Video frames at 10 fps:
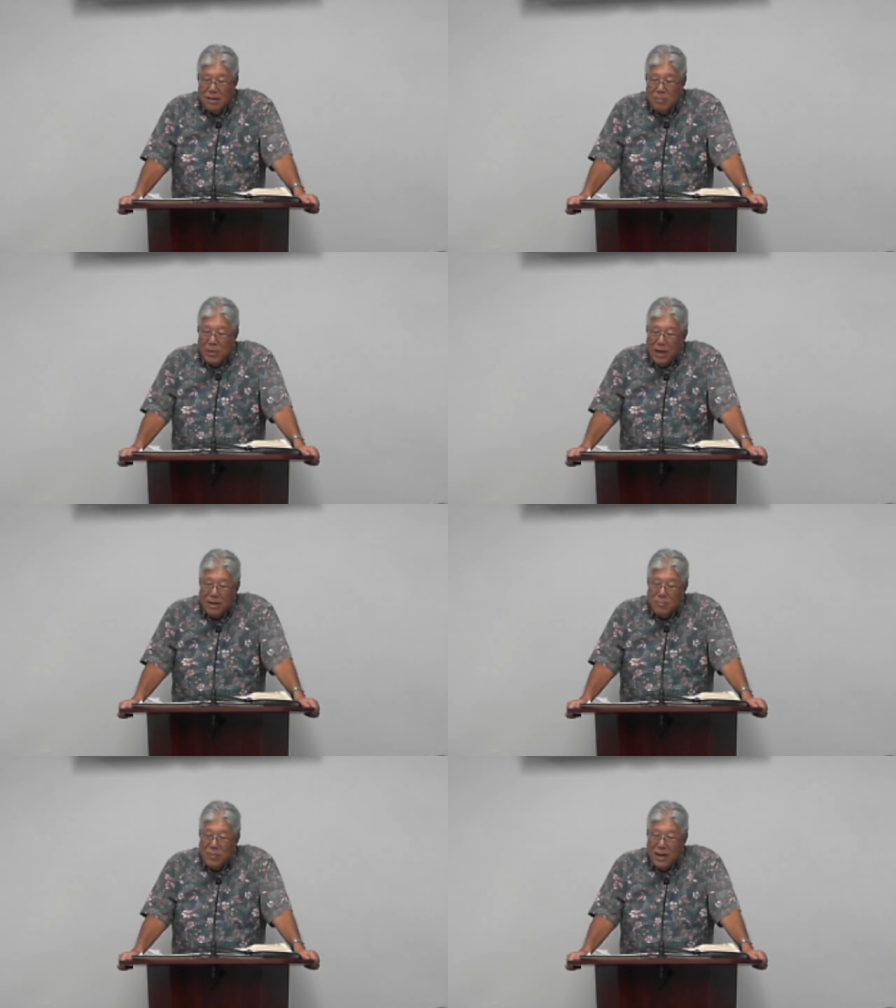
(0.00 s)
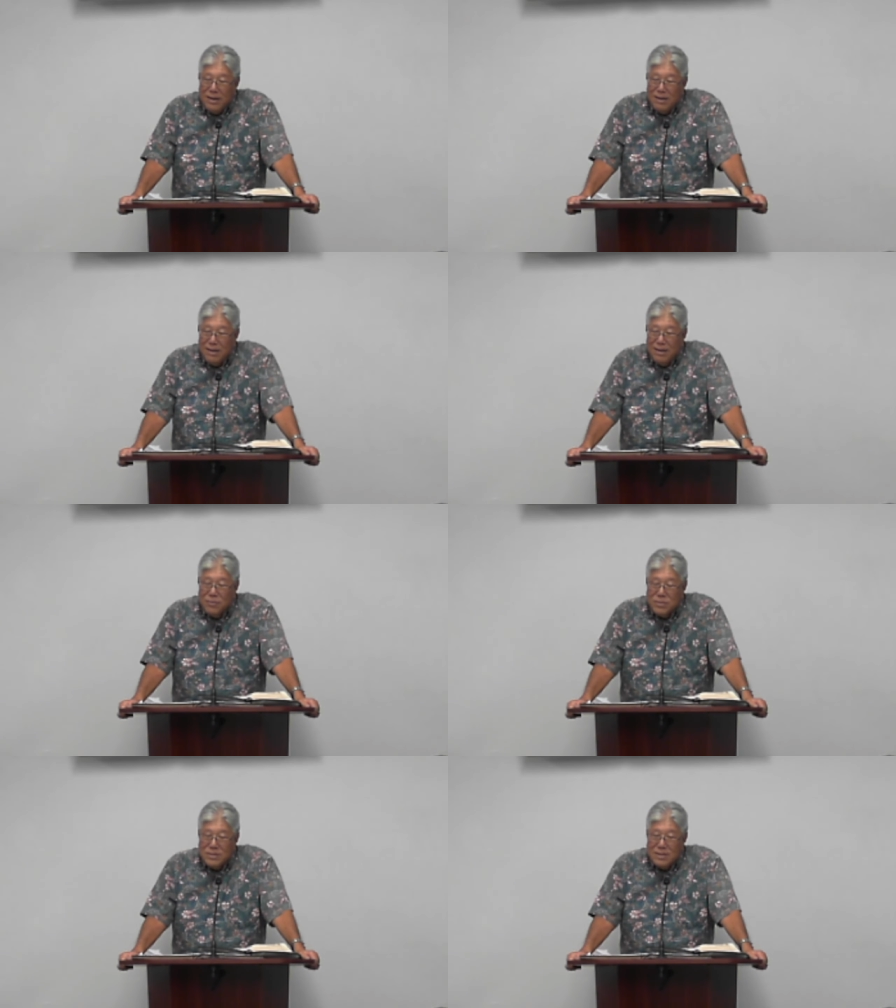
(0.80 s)
Back in my day
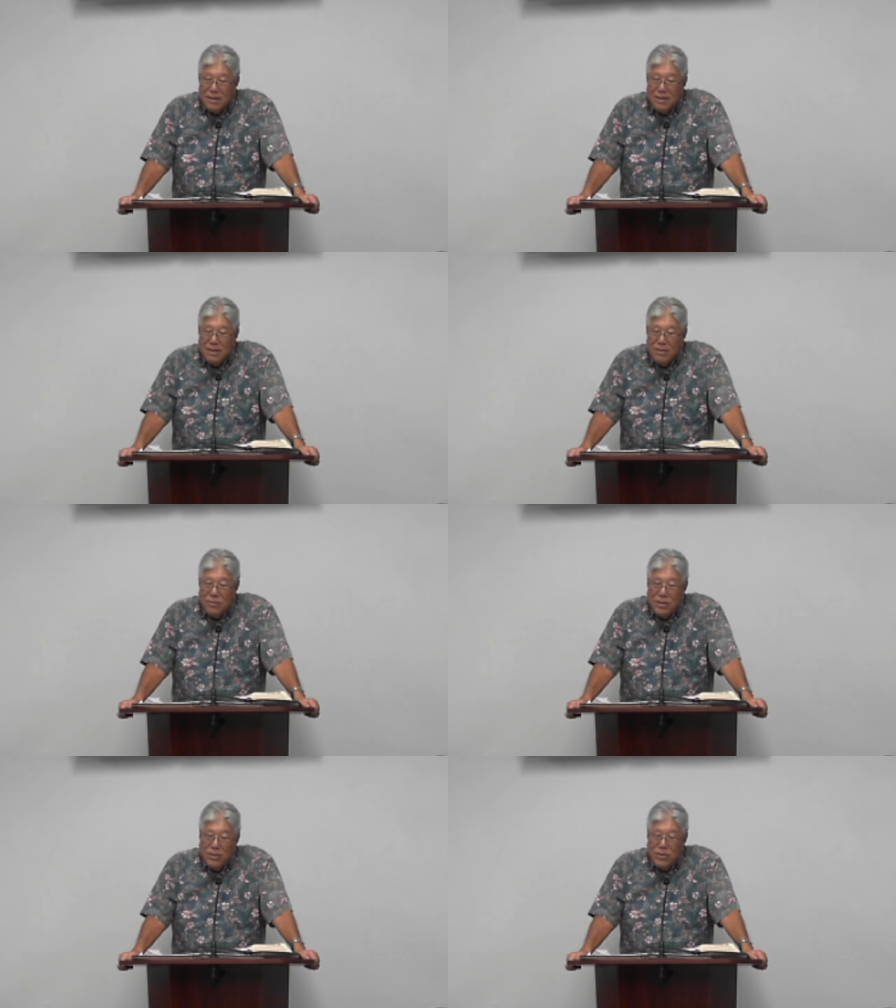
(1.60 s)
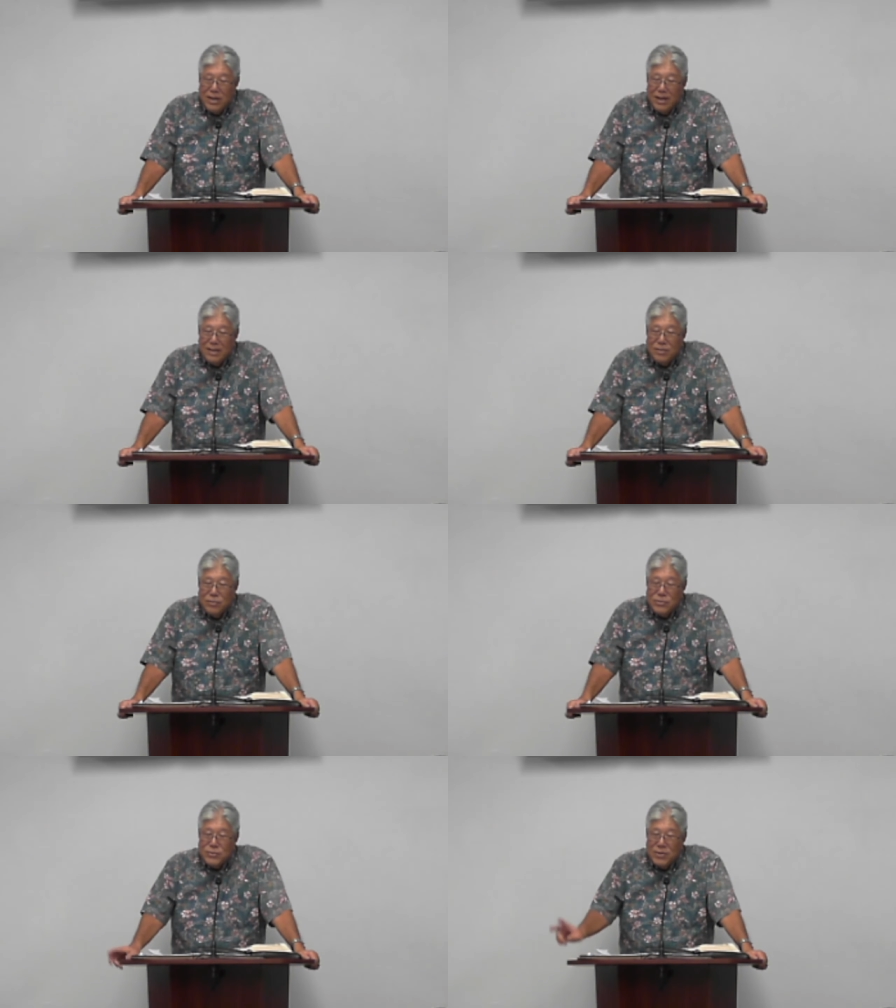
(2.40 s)
was, hey, you, you either had
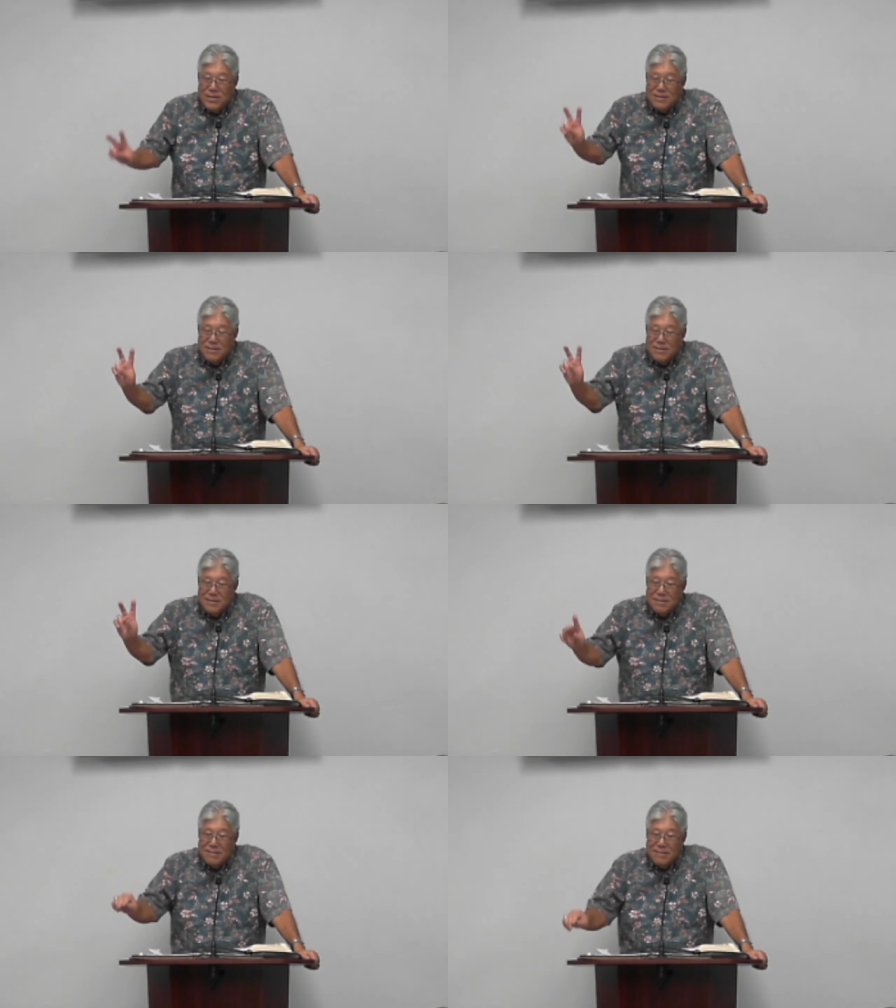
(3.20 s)
two choices.